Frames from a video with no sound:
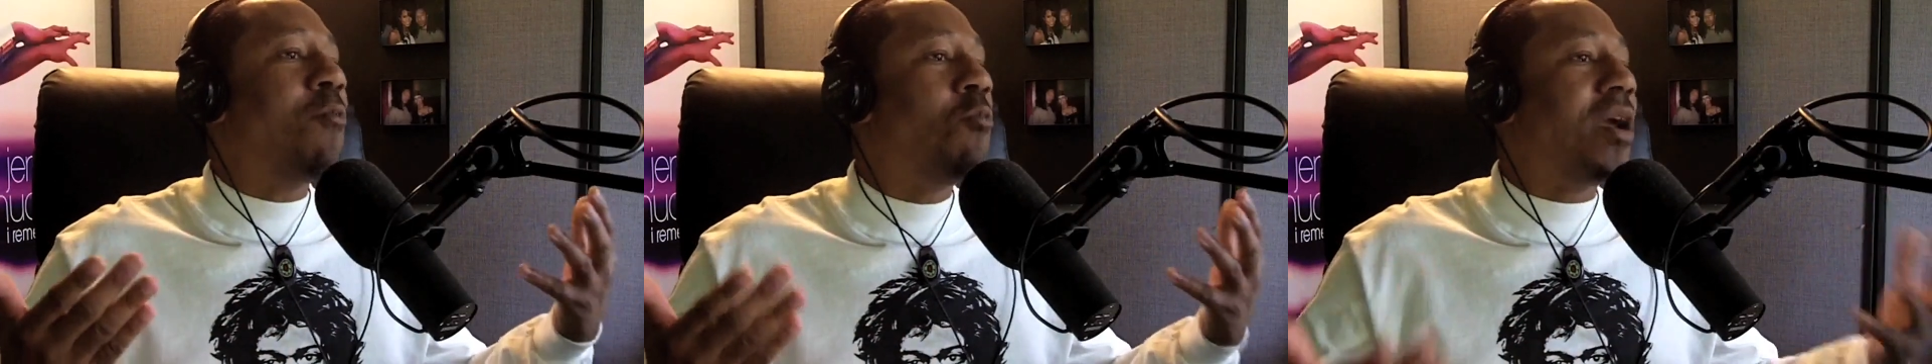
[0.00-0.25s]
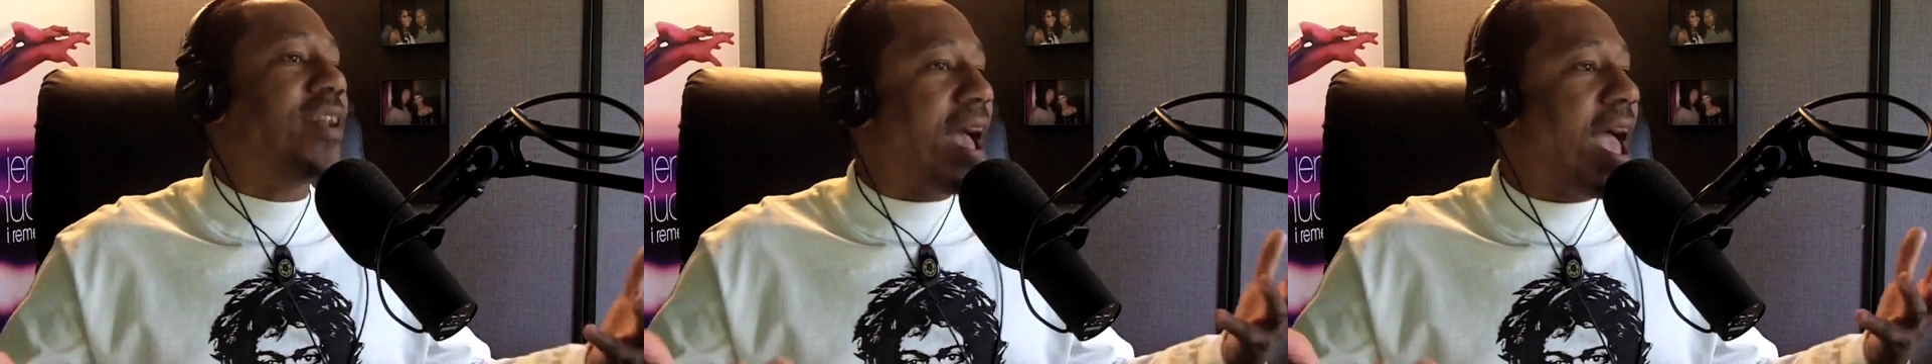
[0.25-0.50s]

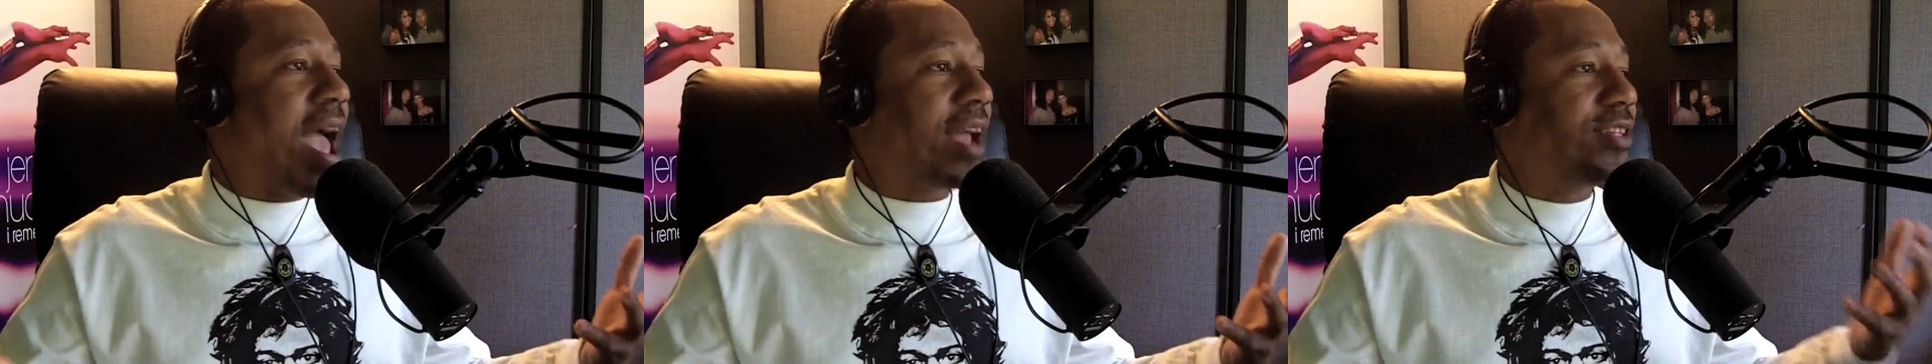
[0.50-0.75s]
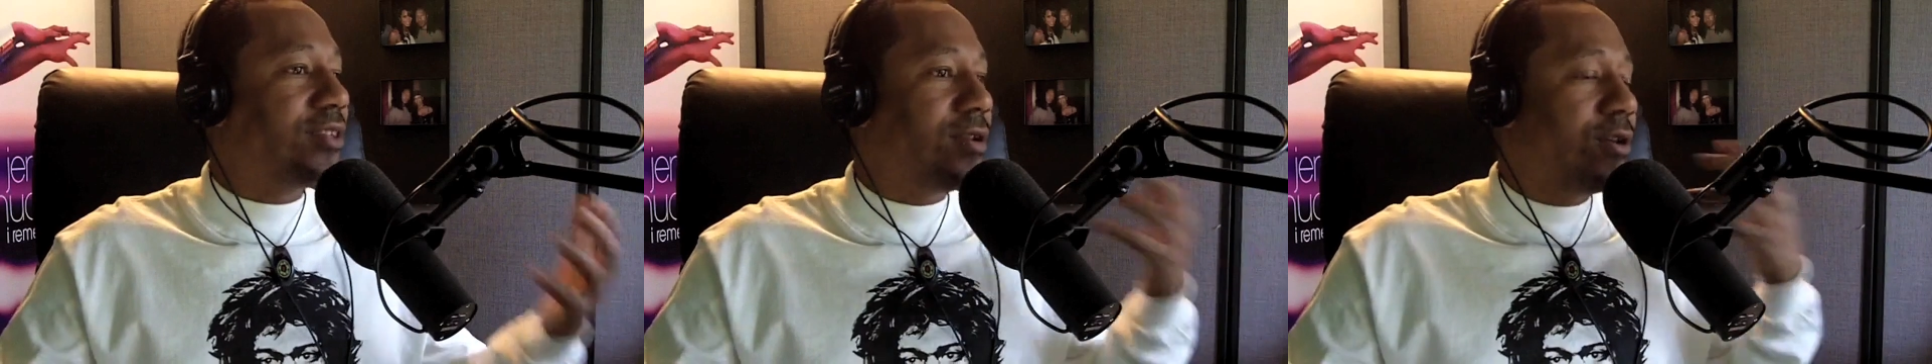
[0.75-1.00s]
way to
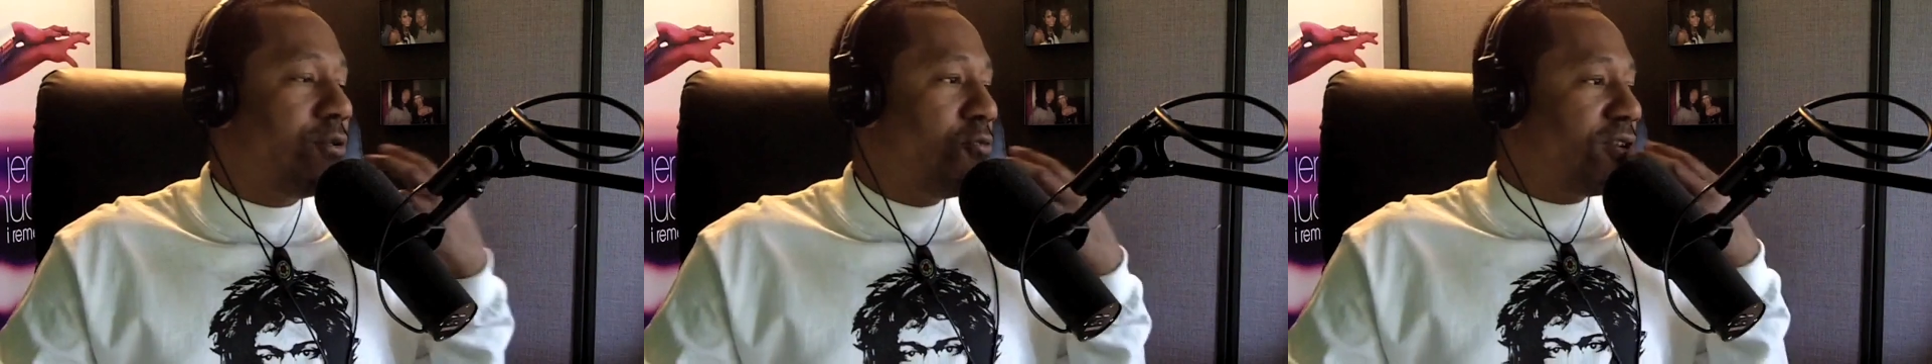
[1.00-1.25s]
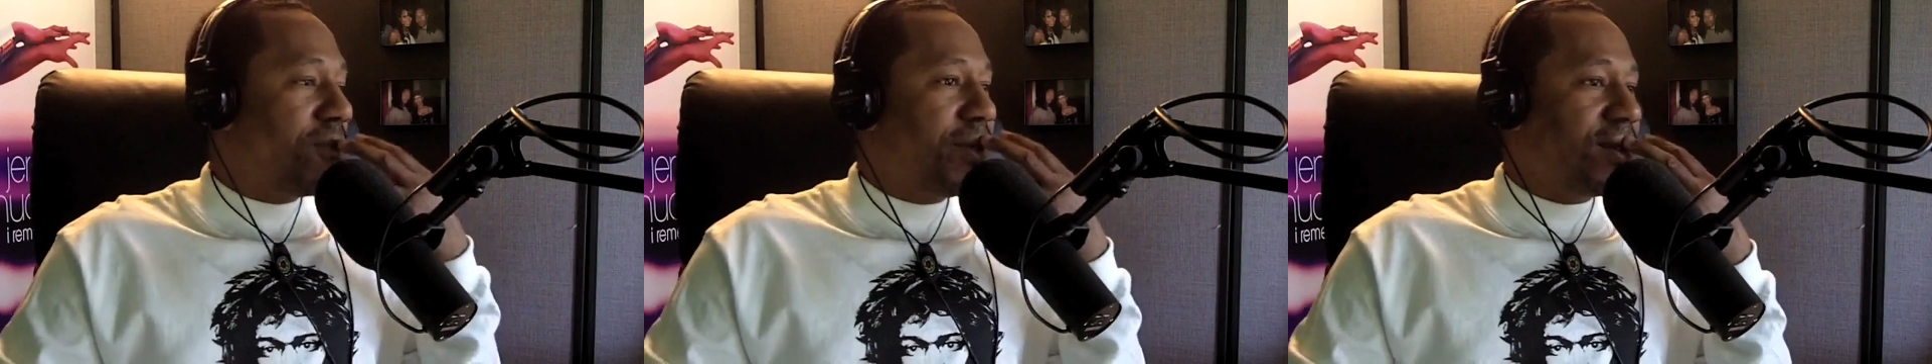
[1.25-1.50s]
act
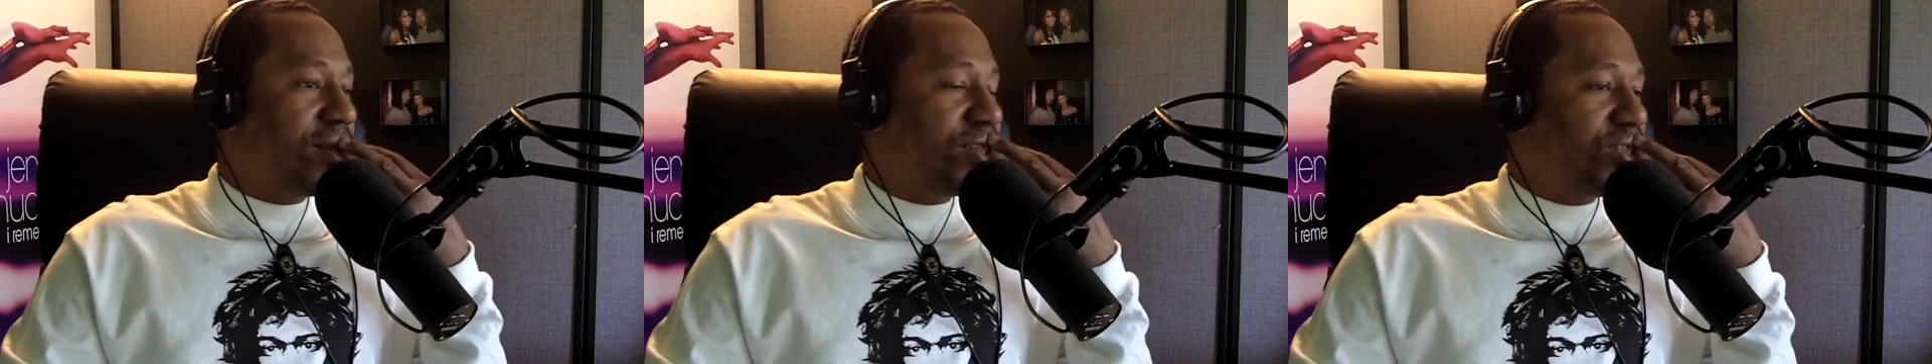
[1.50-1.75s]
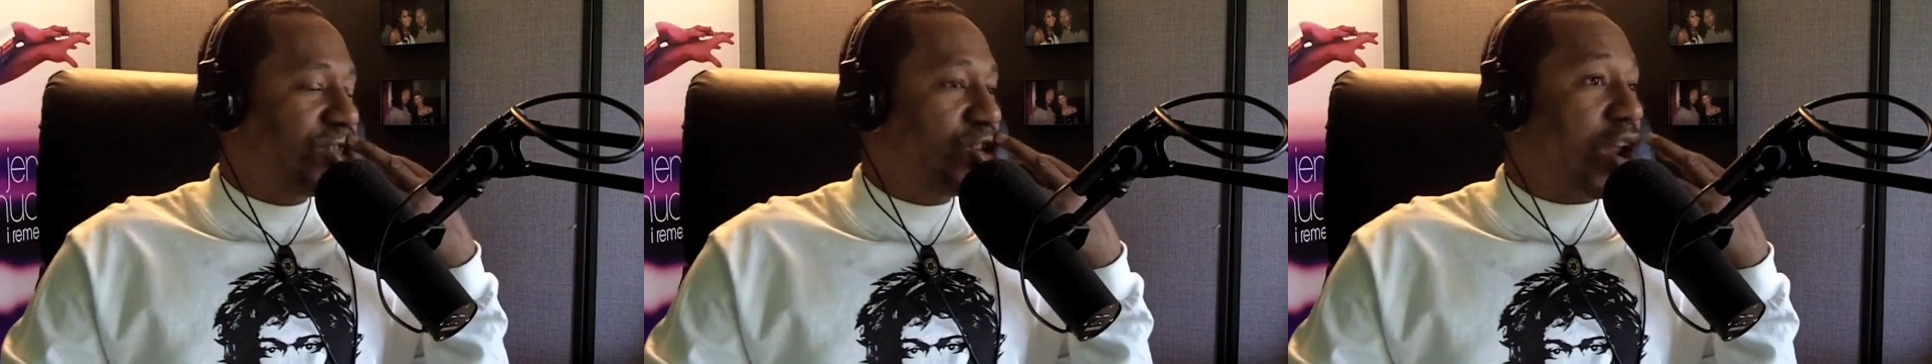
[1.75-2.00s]
would have been